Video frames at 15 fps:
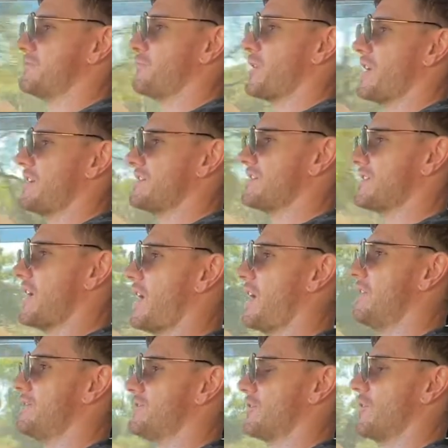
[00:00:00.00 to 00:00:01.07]
where to
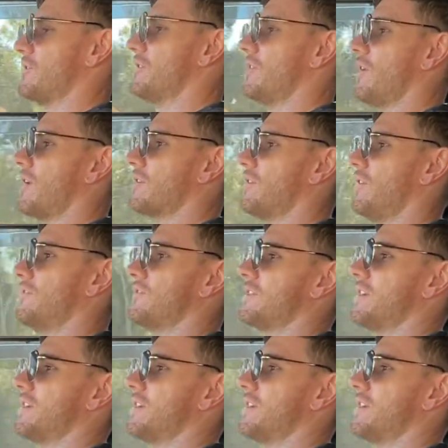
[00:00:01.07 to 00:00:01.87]
start. So I got